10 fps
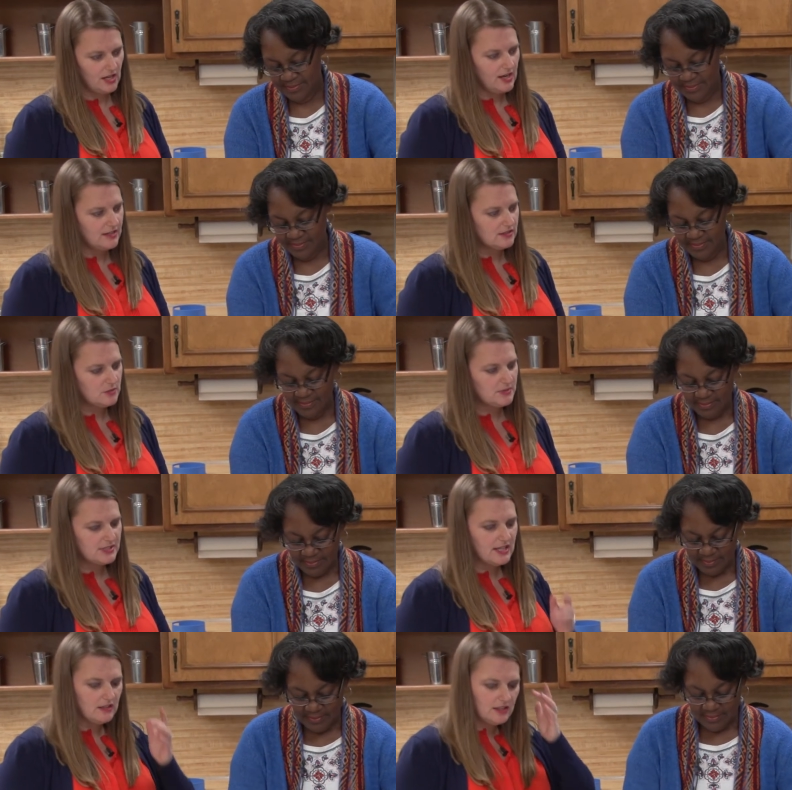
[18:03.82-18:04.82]
Speaker 1: And so, Miss
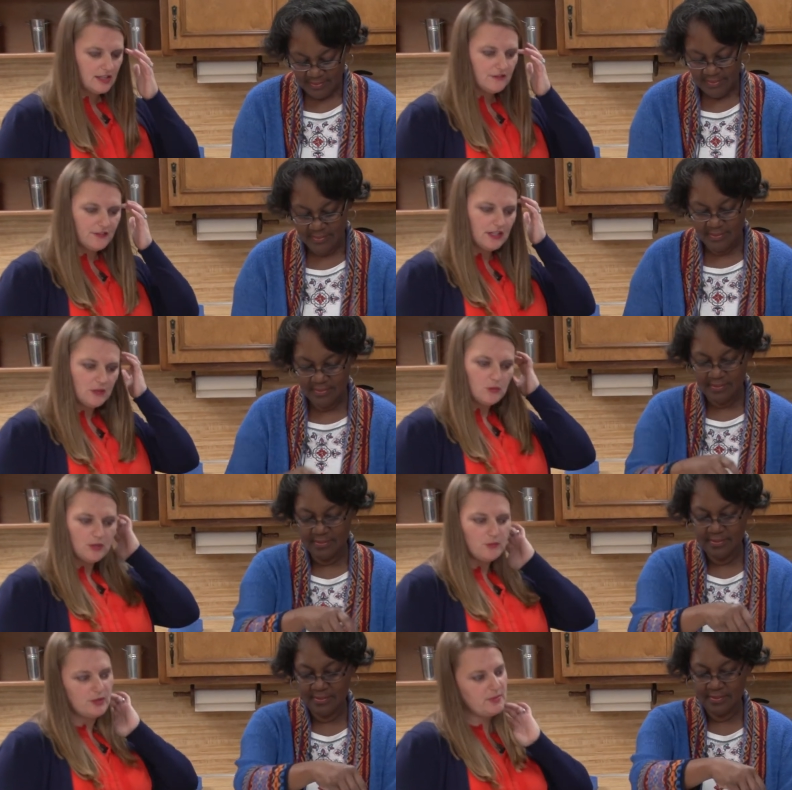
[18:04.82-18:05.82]
Helen, if
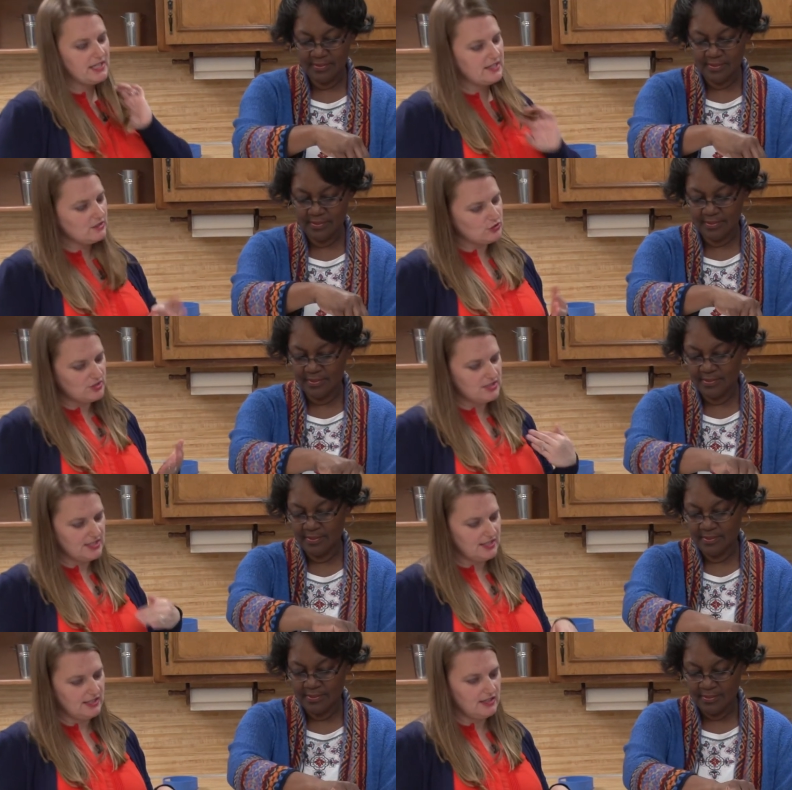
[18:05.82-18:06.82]
anyone would be
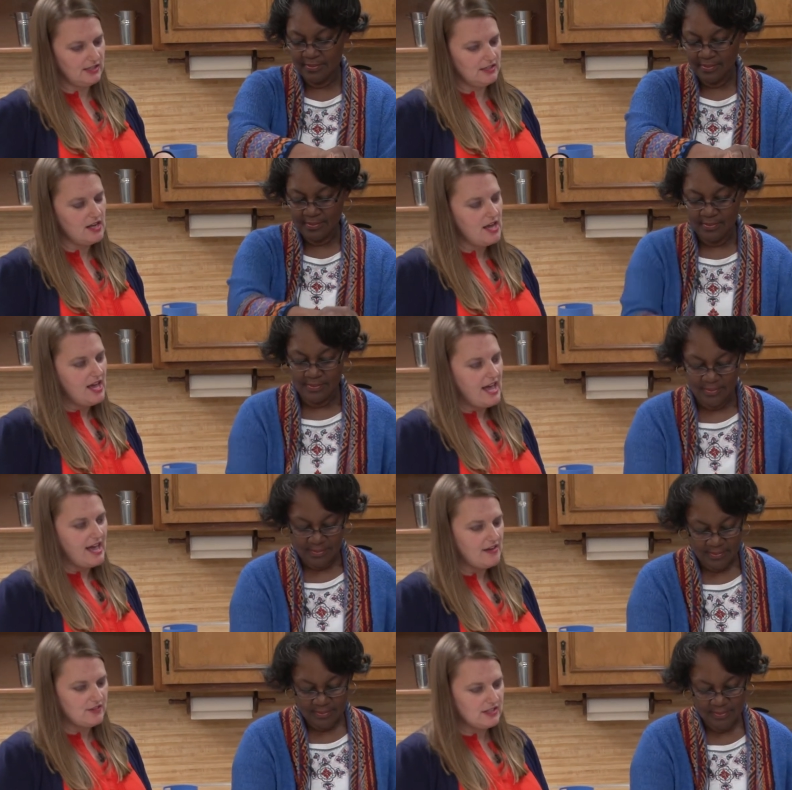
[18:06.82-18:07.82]
interested in
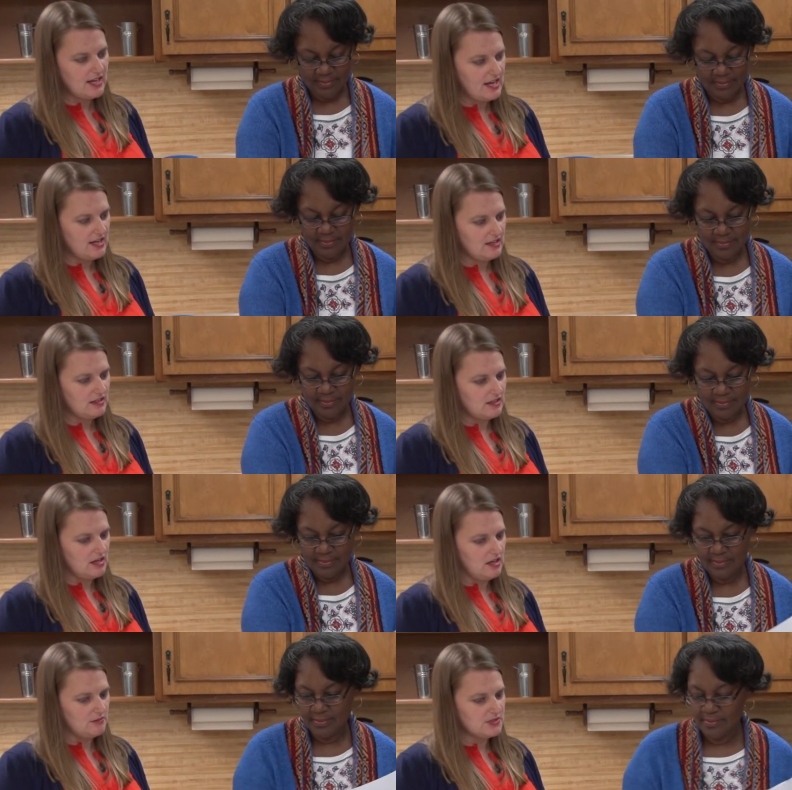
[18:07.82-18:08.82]
having a
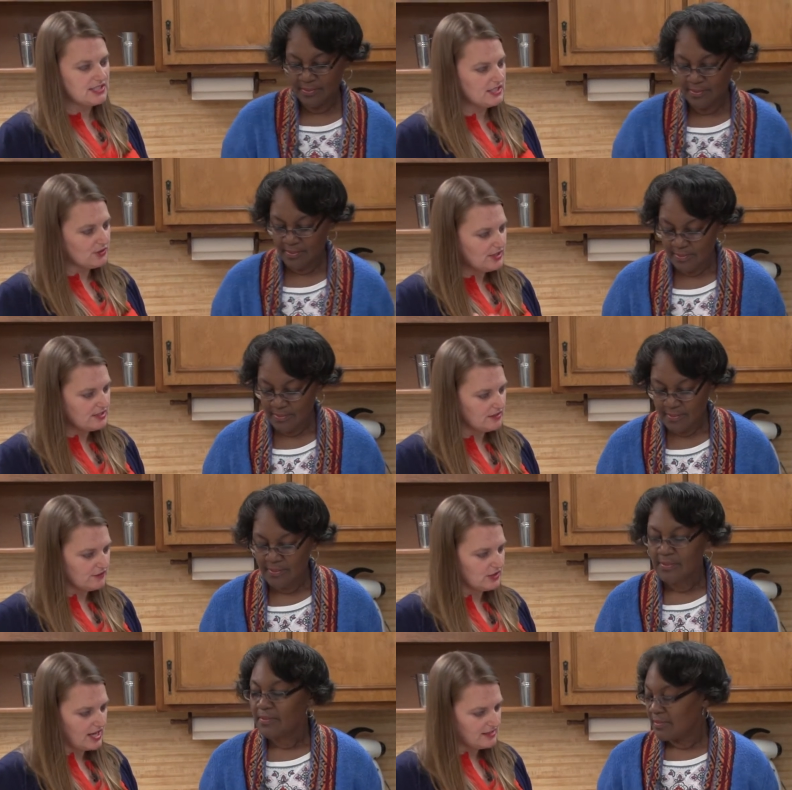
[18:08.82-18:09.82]
um, series
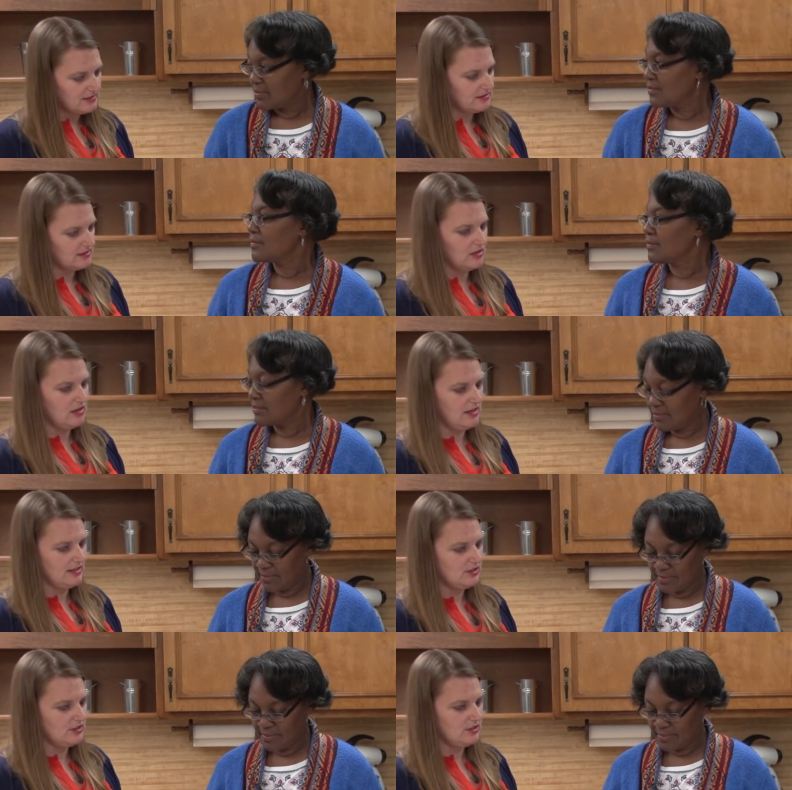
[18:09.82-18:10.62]
of classes on